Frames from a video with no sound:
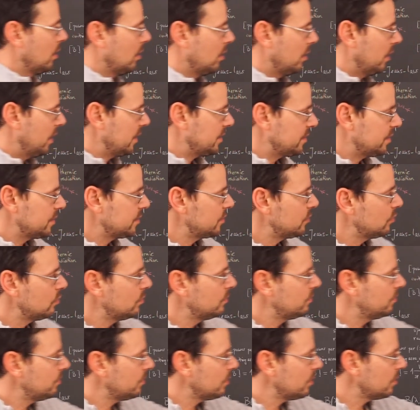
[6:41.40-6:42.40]
Let's assume
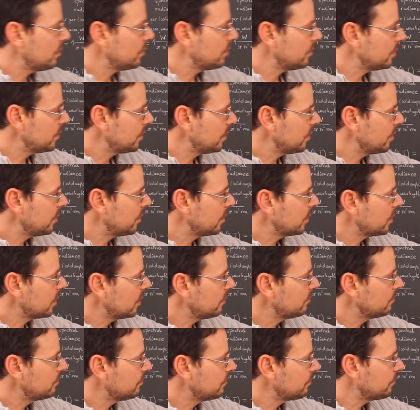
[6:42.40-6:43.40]
for a
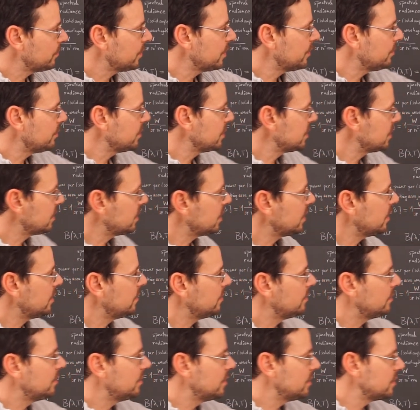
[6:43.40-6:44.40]
given frequency,
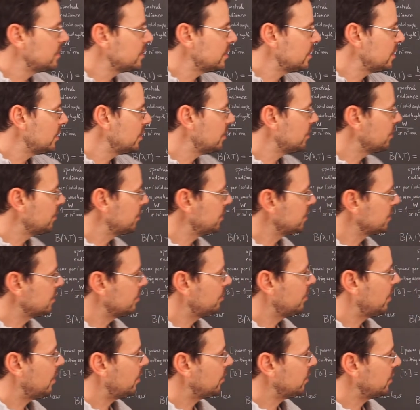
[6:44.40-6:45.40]
this here is
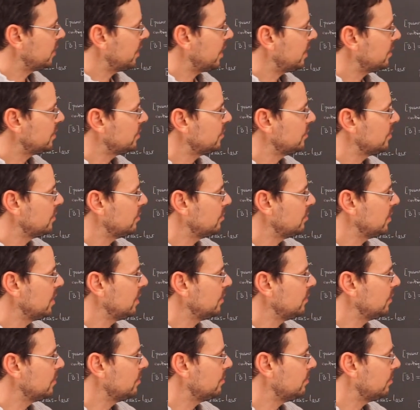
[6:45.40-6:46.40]
about 10 to the
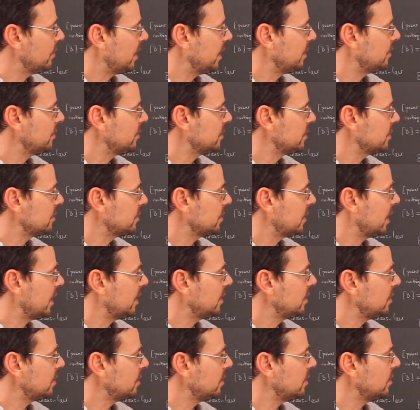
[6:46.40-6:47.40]
minus
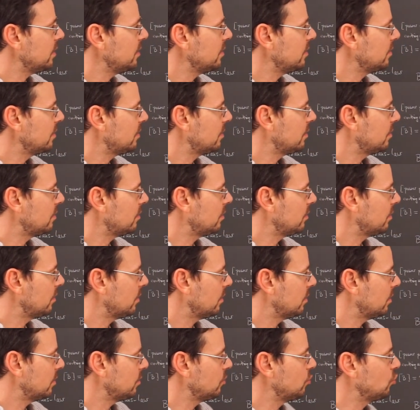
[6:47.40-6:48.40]
19th
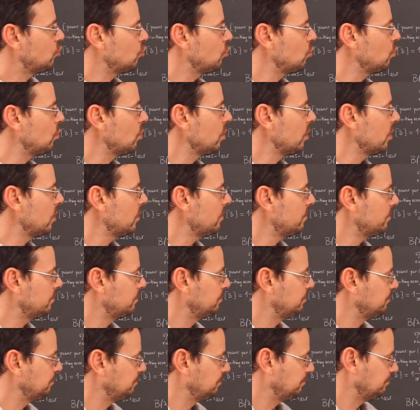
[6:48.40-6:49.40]
joule.
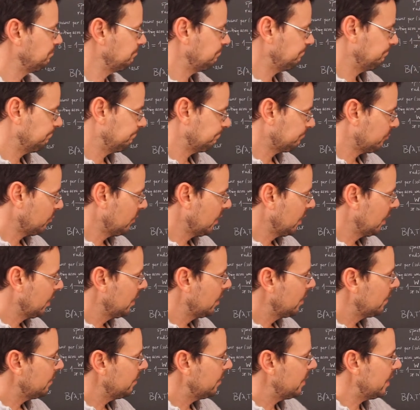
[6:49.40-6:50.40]

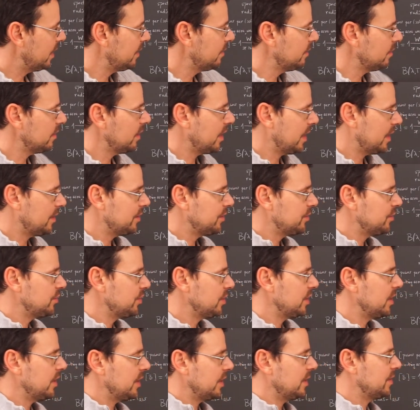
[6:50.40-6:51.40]
Then the
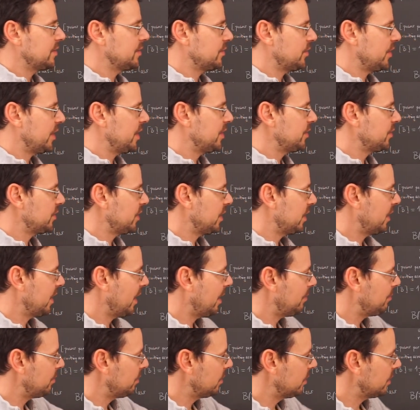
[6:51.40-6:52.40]
energy exchange can
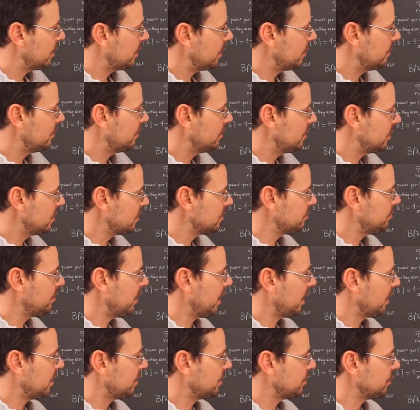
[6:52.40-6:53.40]
happen in this
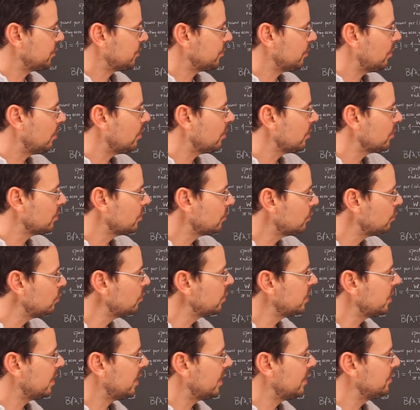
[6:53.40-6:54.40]
package, or 2
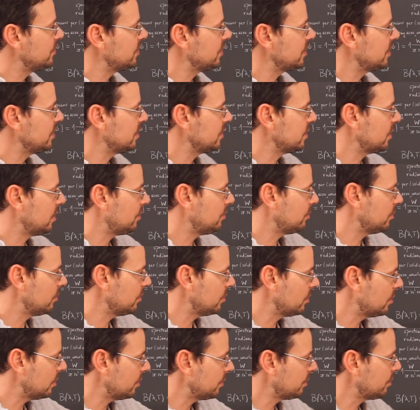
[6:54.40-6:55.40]
times this number,
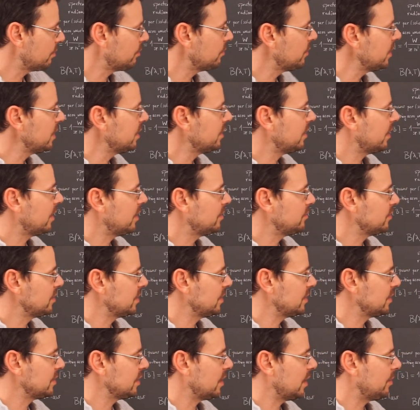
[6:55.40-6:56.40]
or 3 times
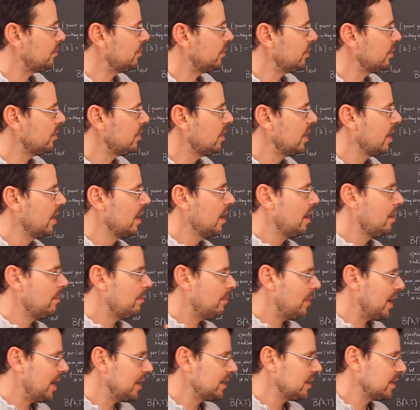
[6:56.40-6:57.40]
this number,
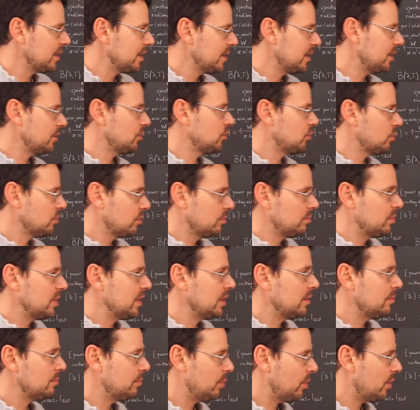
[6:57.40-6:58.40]
but it should be
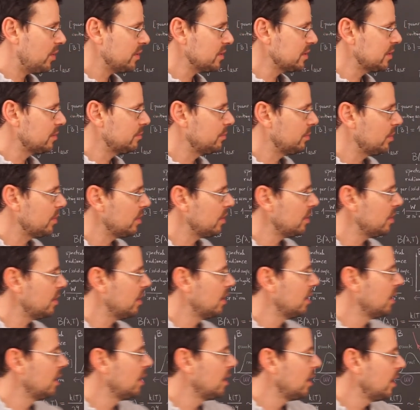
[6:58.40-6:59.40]
impossible
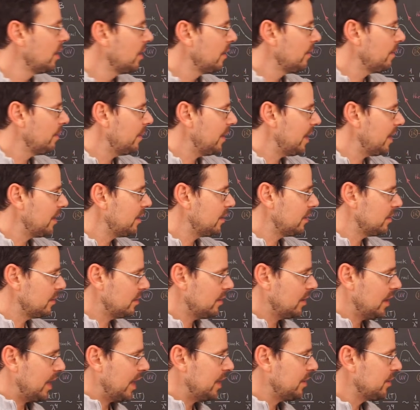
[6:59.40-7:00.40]
that
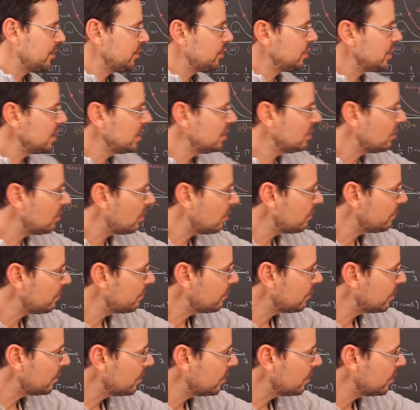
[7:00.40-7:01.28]
energy of